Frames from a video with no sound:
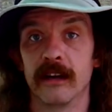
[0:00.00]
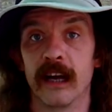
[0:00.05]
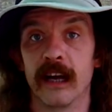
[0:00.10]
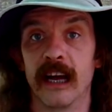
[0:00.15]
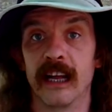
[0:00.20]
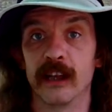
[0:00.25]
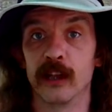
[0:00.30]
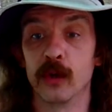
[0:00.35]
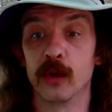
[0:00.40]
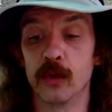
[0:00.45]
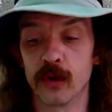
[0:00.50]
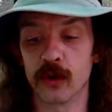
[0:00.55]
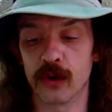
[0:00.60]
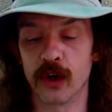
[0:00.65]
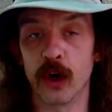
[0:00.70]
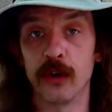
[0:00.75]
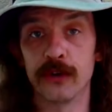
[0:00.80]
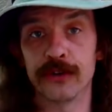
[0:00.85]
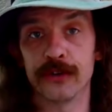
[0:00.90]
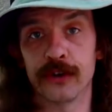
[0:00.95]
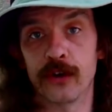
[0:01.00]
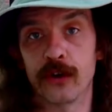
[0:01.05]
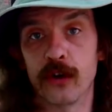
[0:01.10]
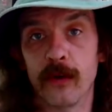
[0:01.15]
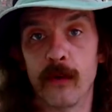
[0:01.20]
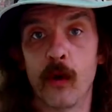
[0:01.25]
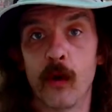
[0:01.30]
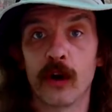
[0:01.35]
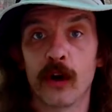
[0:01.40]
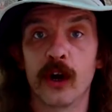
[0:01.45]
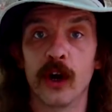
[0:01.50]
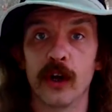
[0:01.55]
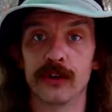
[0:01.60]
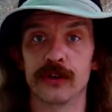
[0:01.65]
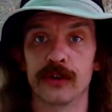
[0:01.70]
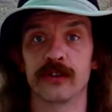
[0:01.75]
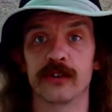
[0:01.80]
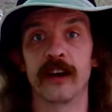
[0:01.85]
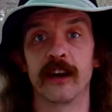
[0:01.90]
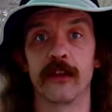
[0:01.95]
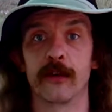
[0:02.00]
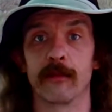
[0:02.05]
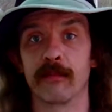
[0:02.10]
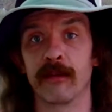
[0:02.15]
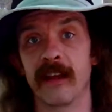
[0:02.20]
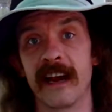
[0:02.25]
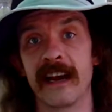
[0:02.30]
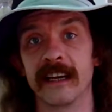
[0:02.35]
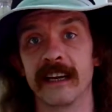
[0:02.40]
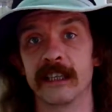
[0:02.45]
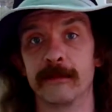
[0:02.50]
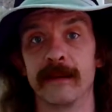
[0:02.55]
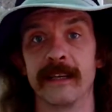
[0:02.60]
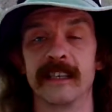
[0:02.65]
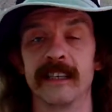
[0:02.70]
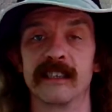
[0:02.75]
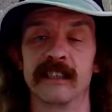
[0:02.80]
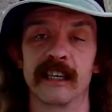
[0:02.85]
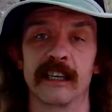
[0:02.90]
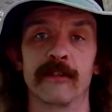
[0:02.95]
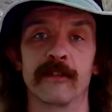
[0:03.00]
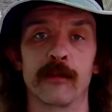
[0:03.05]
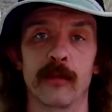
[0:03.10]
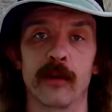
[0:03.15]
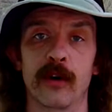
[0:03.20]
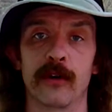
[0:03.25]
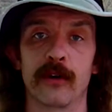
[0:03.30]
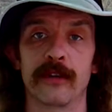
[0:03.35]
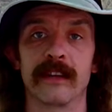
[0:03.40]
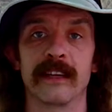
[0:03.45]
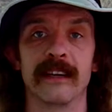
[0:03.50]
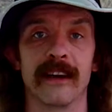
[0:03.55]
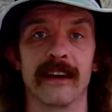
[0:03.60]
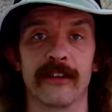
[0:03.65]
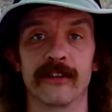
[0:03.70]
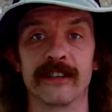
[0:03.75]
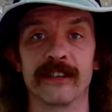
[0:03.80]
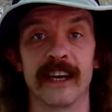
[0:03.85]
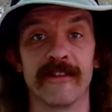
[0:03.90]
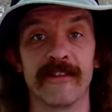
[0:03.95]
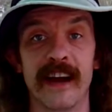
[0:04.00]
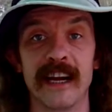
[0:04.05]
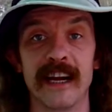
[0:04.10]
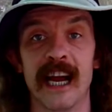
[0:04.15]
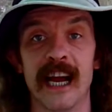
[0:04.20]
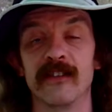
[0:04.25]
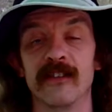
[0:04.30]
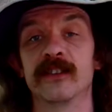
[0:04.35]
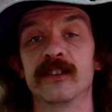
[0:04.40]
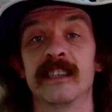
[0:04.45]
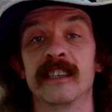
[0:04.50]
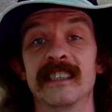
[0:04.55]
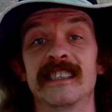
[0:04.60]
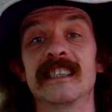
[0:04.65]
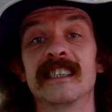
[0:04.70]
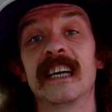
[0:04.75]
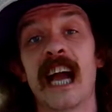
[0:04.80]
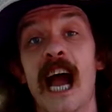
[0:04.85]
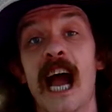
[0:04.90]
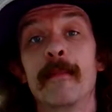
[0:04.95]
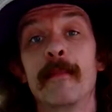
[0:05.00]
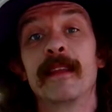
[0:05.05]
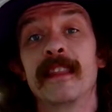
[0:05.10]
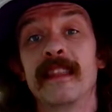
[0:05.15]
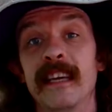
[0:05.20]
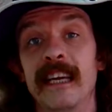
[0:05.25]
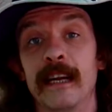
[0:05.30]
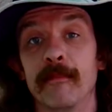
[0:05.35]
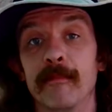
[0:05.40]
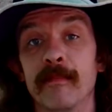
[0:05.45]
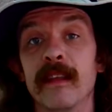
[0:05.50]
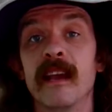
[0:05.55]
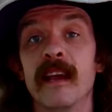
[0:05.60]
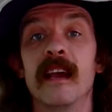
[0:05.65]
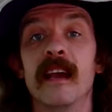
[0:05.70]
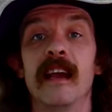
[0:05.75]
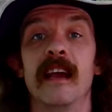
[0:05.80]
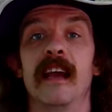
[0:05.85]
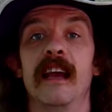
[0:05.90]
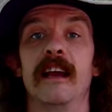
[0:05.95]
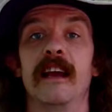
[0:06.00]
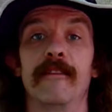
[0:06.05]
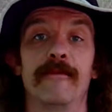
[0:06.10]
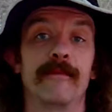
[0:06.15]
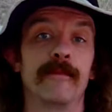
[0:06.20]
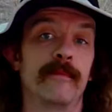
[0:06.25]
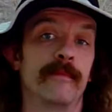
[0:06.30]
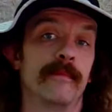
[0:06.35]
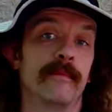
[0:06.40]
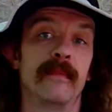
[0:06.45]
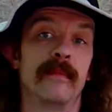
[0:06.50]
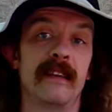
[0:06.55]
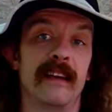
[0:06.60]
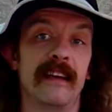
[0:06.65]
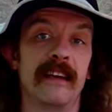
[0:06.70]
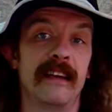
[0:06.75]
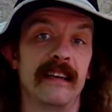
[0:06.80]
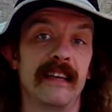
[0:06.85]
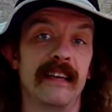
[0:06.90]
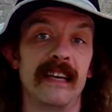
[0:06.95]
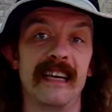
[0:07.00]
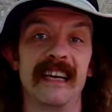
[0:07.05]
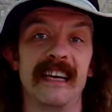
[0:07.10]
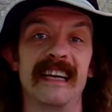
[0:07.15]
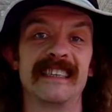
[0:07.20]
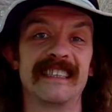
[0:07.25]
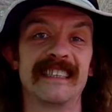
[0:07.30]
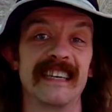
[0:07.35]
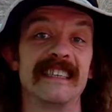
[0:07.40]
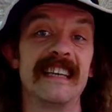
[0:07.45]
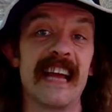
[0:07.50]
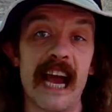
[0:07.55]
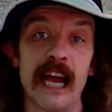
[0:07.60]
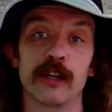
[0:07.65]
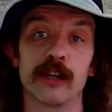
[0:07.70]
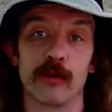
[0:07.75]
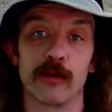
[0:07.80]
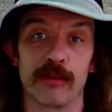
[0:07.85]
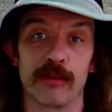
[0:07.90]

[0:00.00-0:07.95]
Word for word: uh, lunar culture or cultures on other planets being distinct from Earth in other sci-fi novels because it's a common theme if it, it's a natural